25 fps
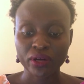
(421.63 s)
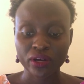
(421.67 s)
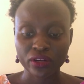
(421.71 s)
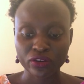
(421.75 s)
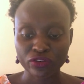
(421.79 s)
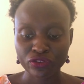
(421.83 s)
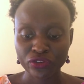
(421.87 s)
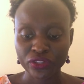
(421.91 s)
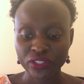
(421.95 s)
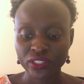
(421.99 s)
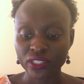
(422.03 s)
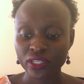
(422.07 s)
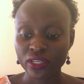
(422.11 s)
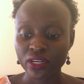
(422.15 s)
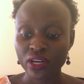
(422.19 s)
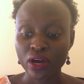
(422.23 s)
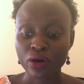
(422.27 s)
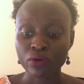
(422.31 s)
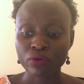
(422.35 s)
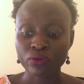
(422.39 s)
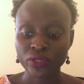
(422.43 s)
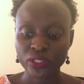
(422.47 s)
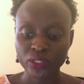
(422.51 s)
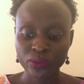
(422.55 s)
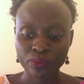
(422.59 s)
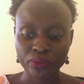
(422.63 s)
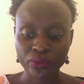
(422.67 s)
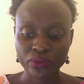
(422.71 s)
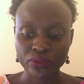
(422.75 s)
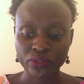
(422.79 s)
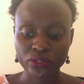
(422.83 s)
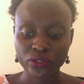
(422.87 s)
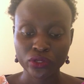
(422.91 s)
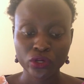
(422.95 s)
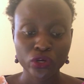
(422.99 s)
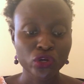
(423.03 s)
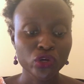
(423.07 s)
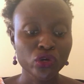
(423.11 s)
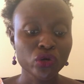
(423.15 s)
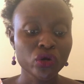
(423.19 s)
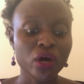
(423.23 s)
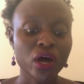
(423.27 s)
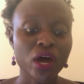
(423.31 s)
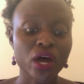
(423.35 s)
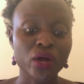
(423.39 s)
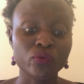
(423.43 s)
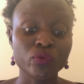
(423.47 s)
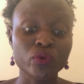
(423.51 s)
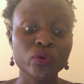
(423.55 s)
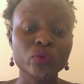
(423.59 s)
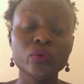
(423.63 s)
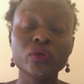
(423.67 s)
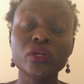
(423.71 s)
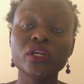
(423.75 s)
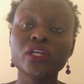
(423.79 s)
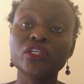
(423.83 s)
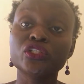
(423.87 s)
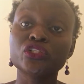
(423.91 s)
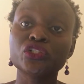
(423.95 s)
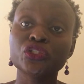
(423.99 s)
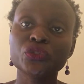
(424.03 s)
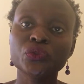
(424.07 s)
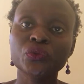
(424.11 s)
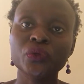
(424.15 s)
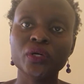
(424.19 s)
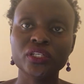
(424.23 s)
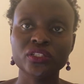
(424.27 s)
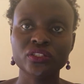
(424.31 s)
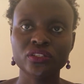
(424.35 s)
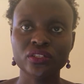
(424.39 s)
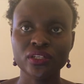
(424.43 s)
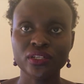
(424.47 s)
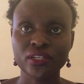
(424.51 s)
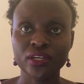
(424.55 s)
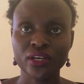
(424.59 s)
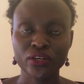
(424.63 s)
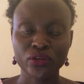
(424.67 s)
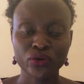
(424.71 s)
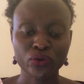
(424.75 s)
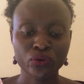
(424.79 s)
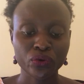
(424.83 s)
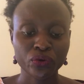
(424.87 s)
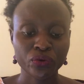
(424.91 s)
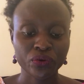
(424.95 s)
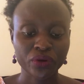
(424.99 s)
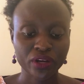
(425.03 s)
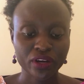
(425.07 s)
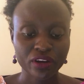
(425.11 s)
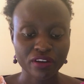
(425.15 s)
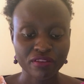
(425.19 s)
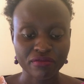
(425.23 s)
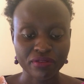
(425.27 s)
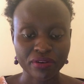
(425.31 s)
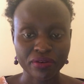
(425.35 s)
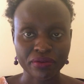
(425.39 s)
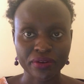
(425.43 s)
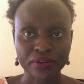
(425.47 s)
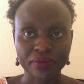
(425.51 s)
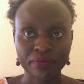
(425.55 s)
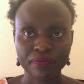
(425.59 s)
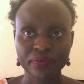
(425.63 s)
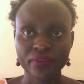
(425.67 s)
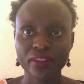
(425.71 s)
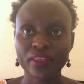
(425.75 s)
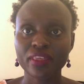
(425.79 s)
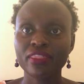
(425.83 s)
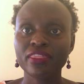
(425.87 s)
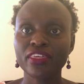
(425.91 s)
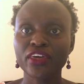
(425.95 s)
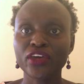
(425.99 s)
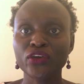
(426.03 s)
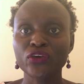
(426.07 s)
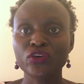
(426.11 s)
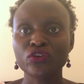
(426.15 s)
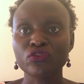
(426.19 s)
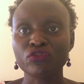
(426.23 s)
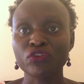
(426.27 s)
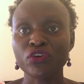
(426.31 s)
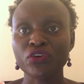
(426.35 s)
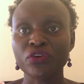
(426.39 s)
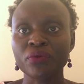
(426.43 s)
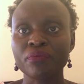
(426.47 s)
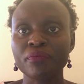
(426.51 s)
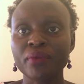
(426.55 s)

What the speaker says: countries in our response, and we will ensure gender equal recovery. Thank you very